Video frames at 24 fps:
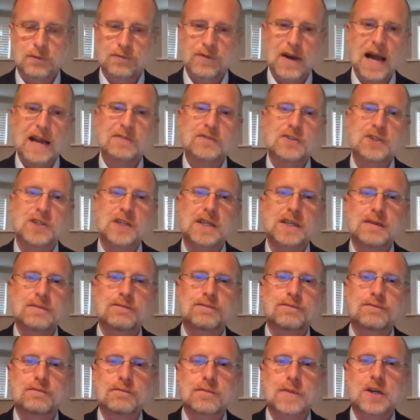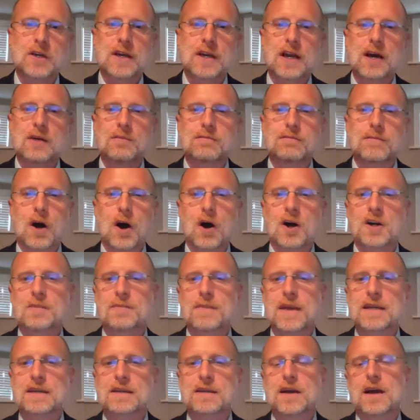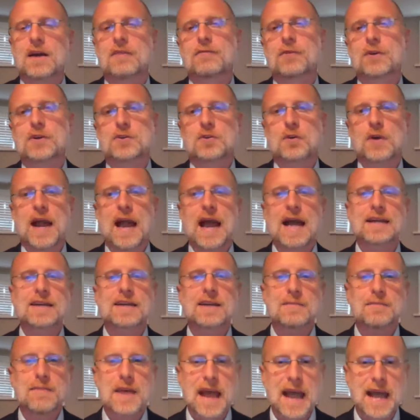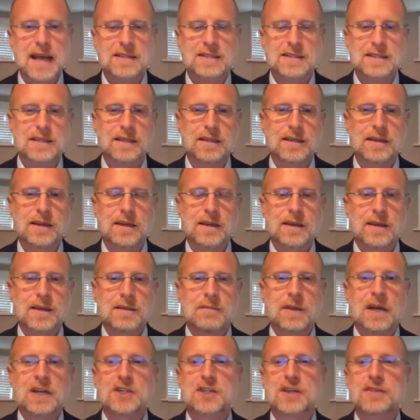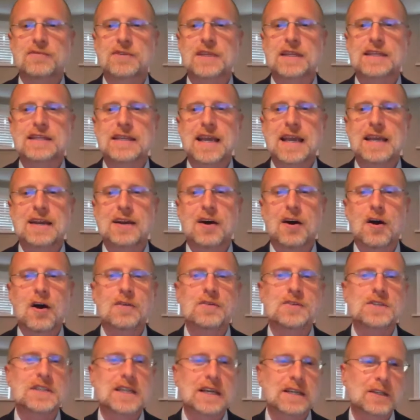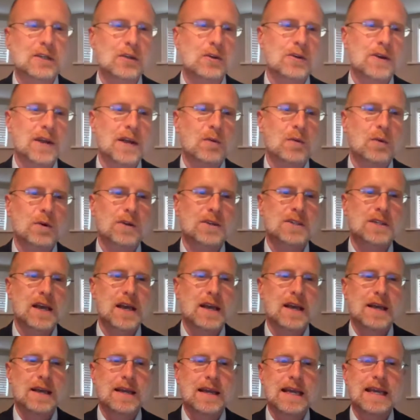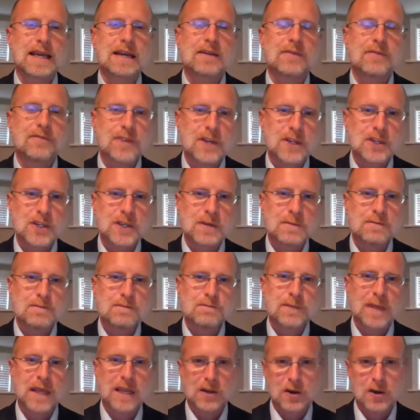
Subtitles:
For 5G, it could help augment coverage or add capacity by shifting data off cellular networks in an efficient